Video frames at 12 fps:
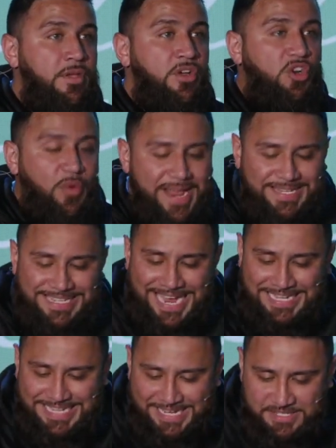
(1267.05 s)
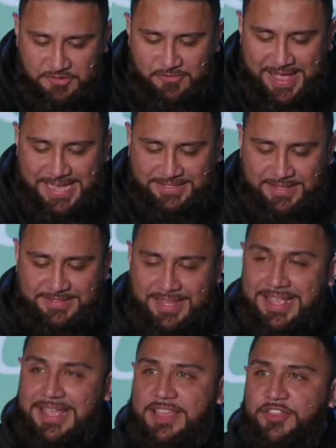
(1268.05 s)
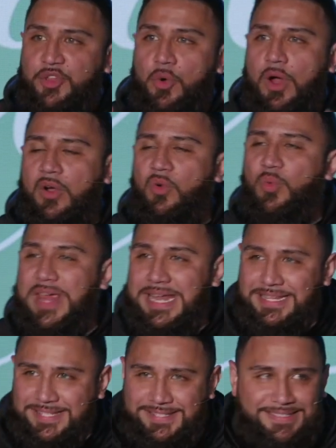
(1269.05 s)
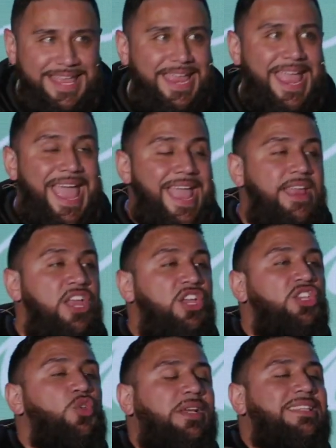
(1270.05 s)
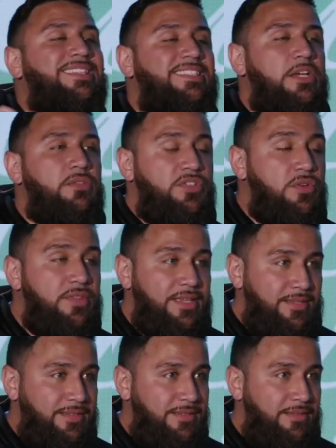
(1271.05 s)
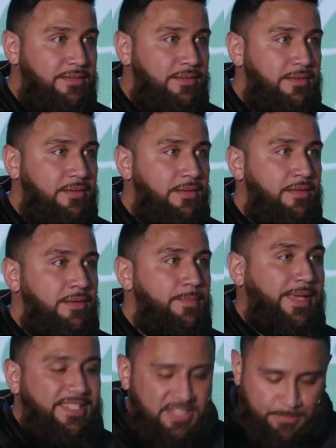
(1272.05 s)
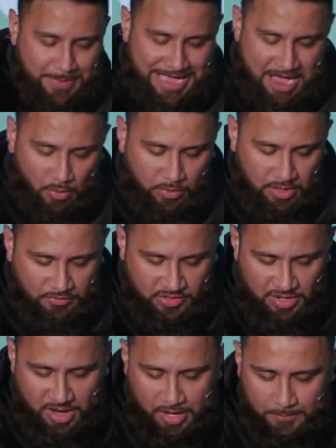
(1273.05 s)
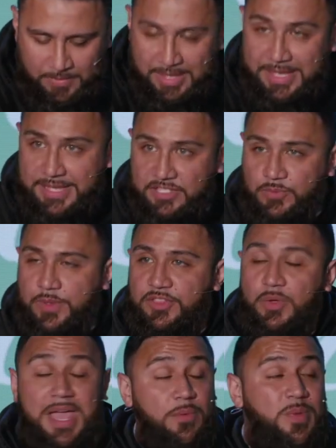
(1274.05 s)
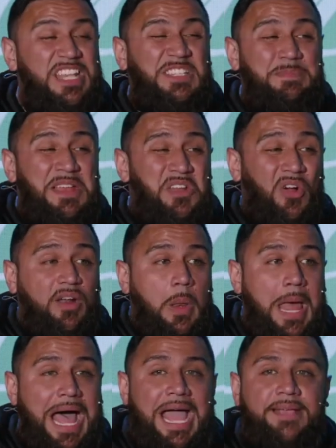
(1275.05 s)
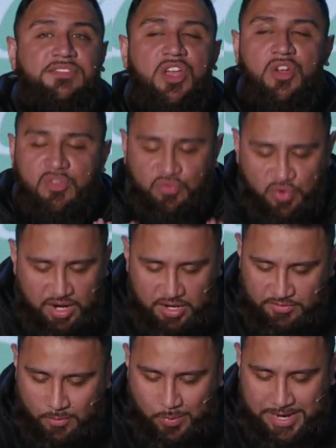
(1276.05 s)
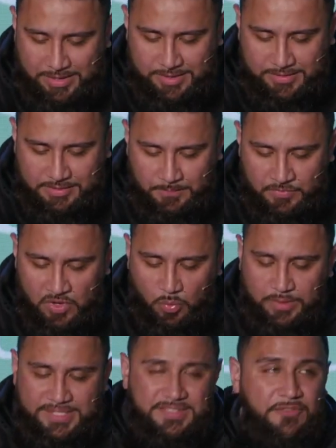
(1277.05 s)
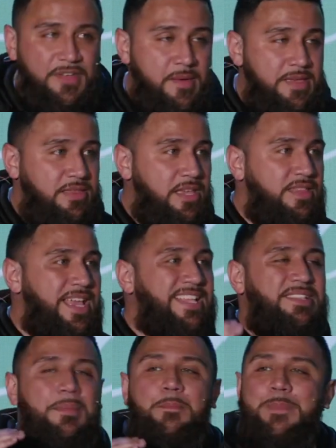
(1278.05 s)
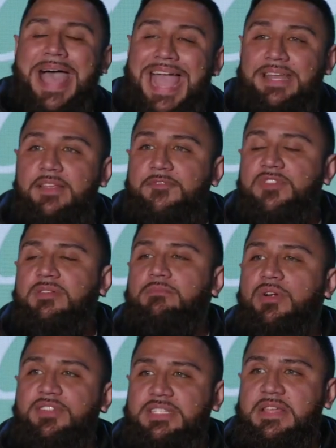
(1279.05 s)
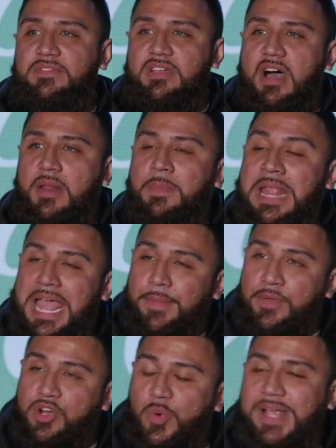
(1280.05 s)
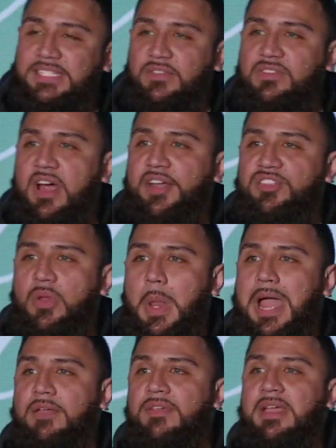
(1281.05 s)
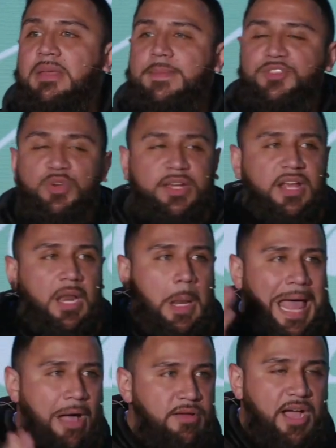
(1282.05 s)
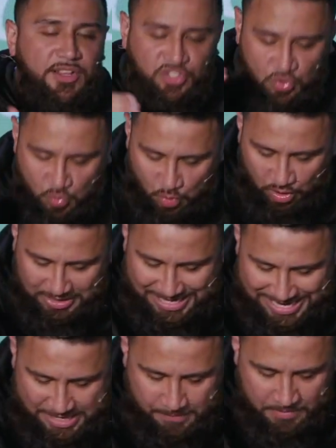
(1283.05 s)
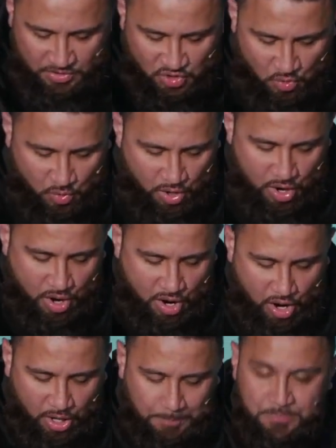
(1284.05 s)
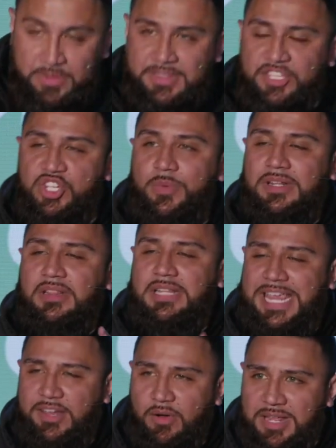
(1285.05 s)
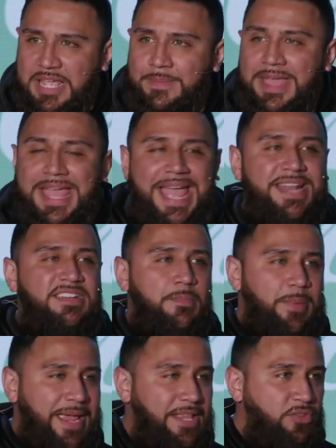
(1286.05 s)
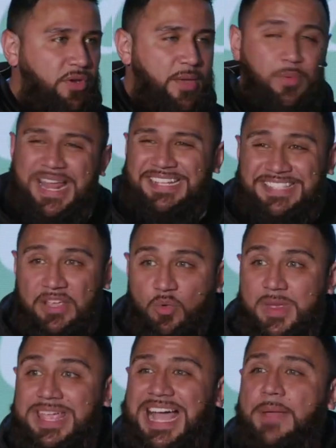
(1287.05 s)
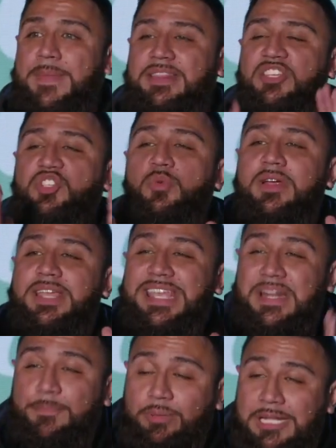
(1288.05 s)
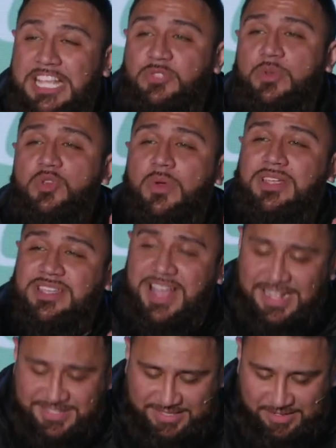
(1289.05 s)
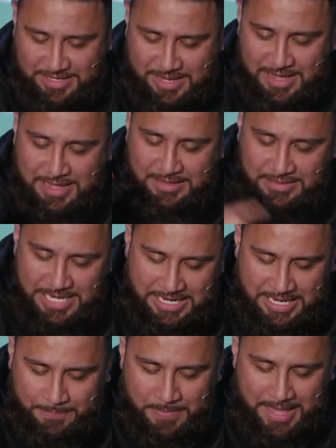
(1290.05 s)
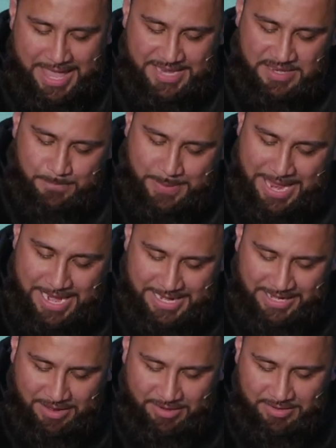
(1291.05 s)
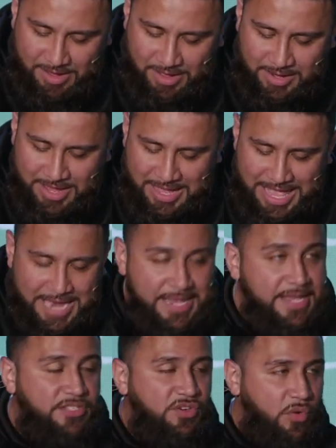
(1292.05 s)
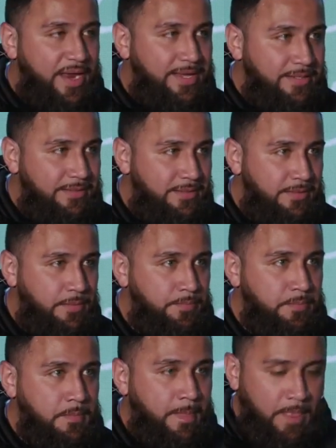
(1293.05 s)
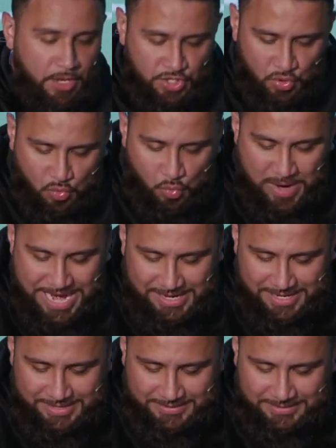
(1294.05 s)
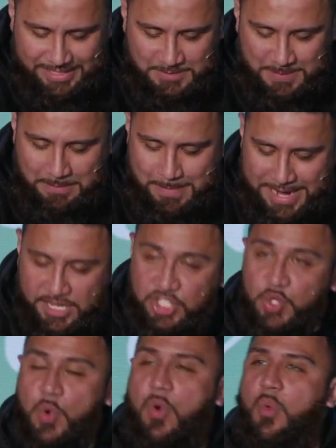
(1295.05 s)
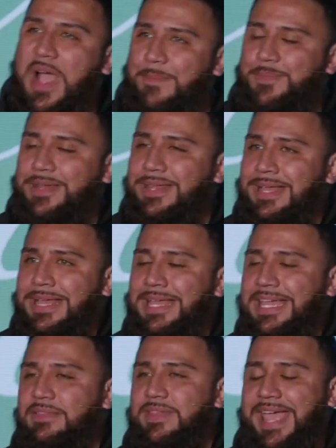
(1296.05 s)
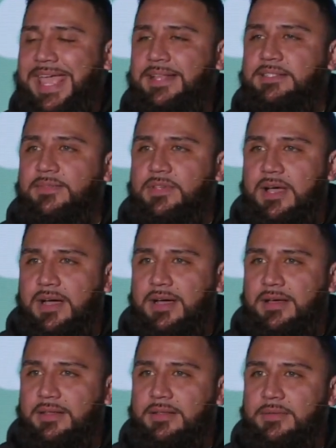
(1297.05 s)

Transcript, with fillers: Grace identifies us through our weaknesses, saying, hey, you can still do this because the power of God is with you. And we spend our lives running from weakness when it's the very thing that is a magnet for the mercy of God and the grace of God in your life, that you can allow God to work in your heart, that you would lean on Him and depend on Him. When I say weak, I mean that you are in a place where you are constantly leaning and depending on God and His grace. Your weakness is being made into a weapon in the hands of God.